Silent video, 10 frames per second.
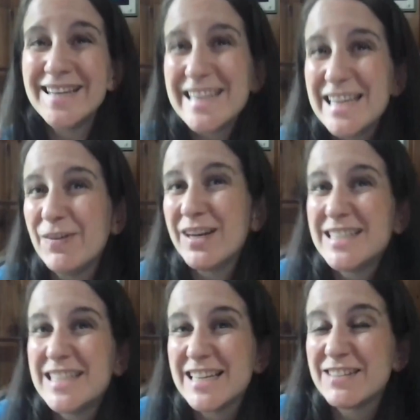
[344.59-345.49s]
God just says,
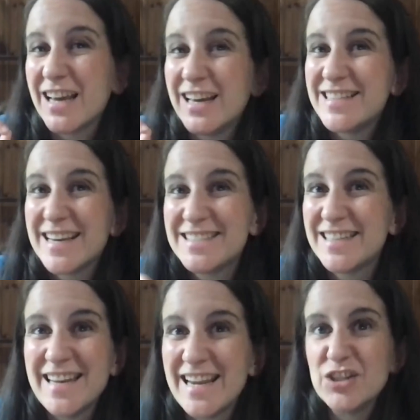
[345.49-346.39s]

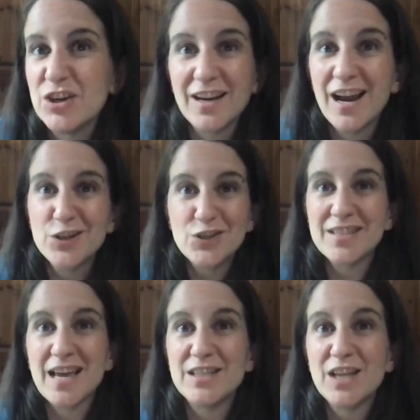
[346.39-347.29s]
leave your parents'
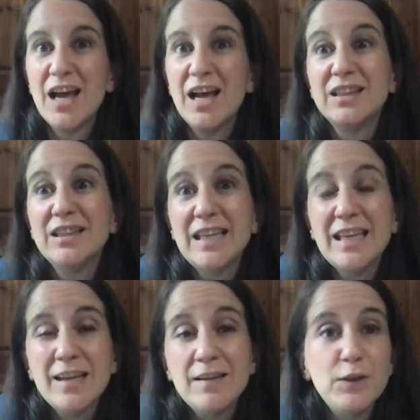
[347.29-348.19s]
household and go
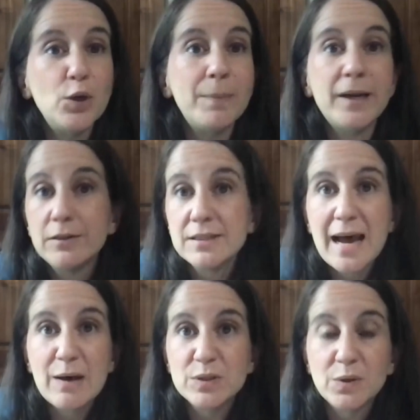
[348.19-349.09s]
to the land
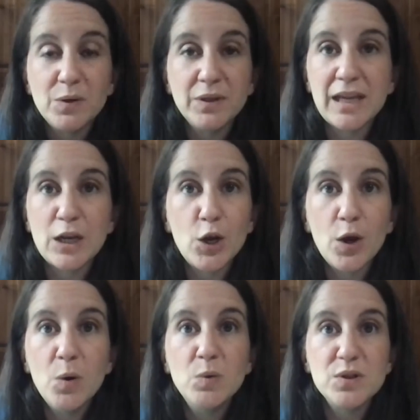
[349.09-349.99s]
I will show you.